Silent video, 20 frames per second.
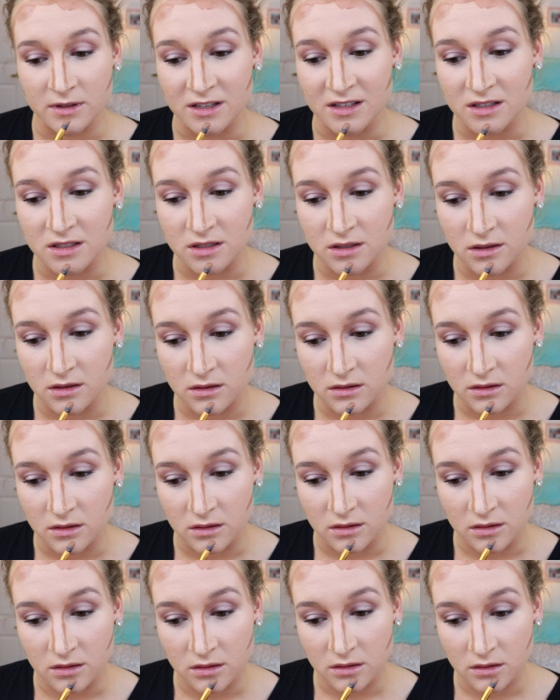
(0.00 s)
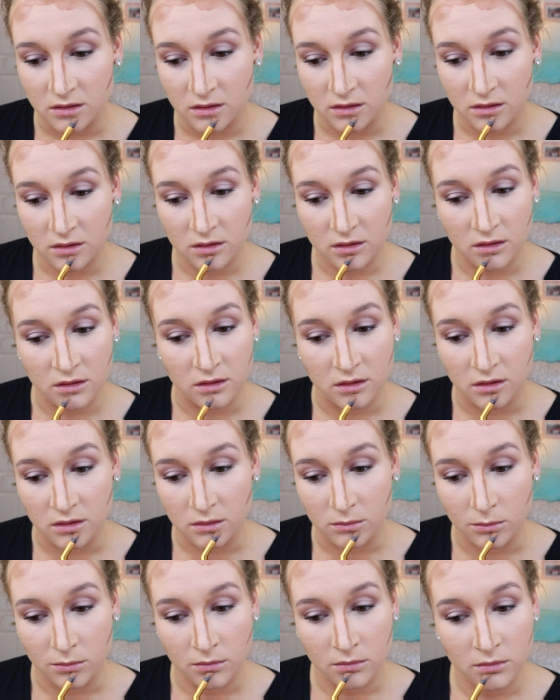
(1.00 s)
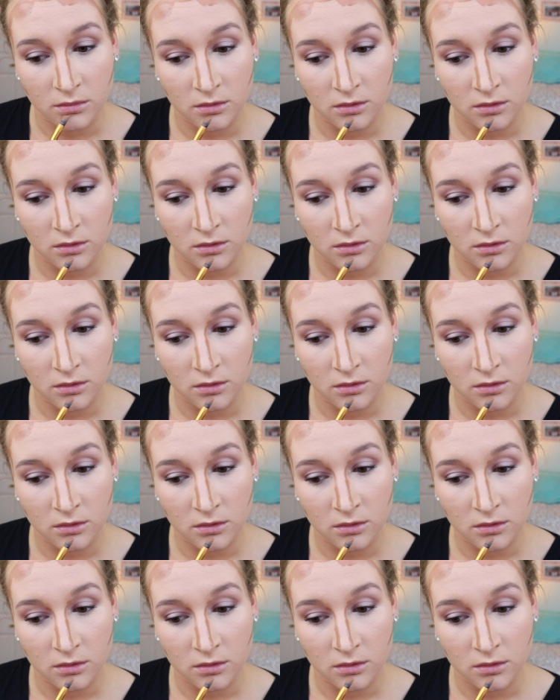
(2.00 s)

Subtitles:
I actually do this all